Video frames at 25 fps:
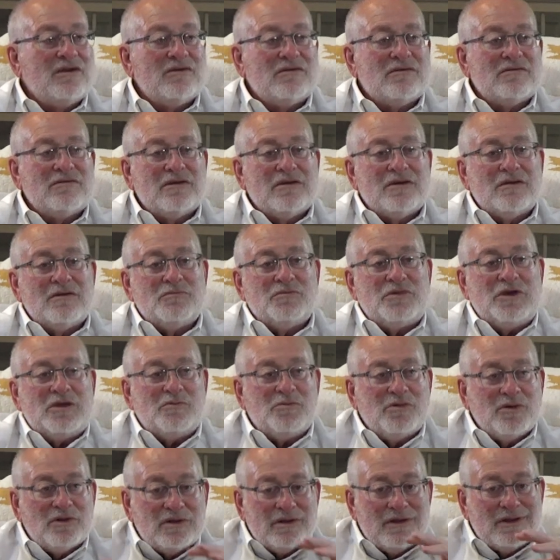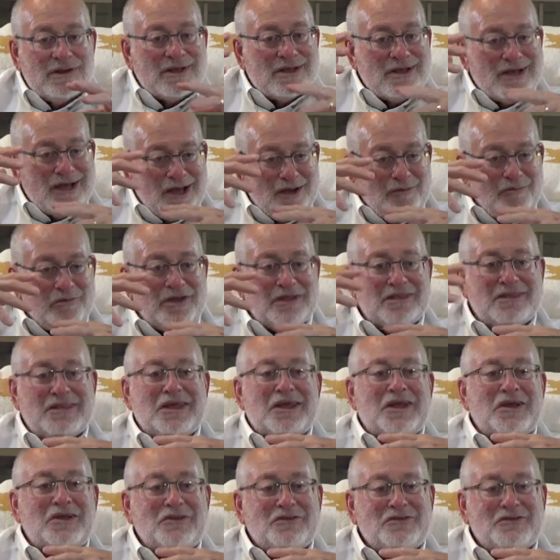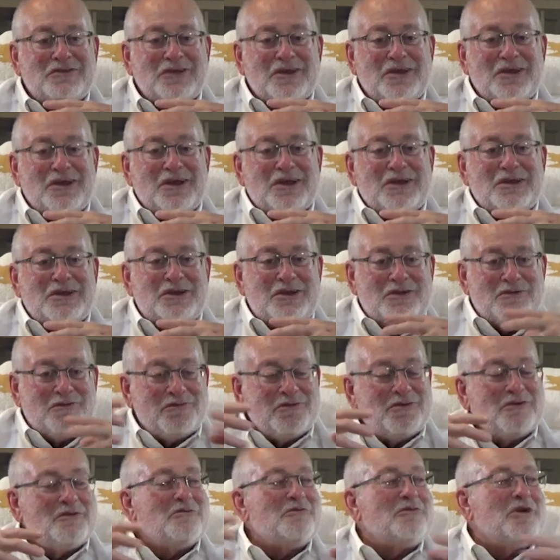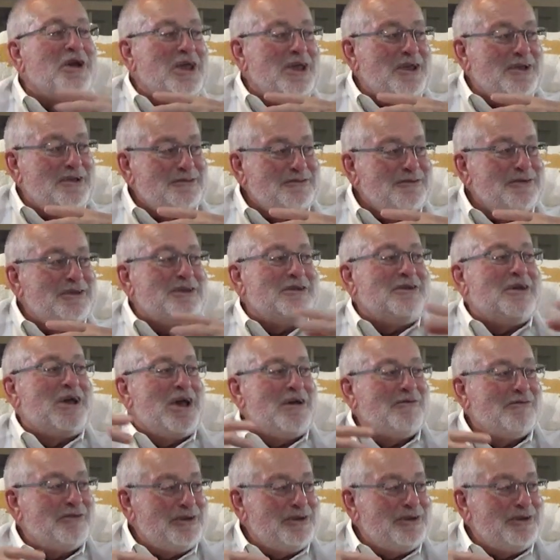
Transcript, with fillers: You know, people come at things different ways when you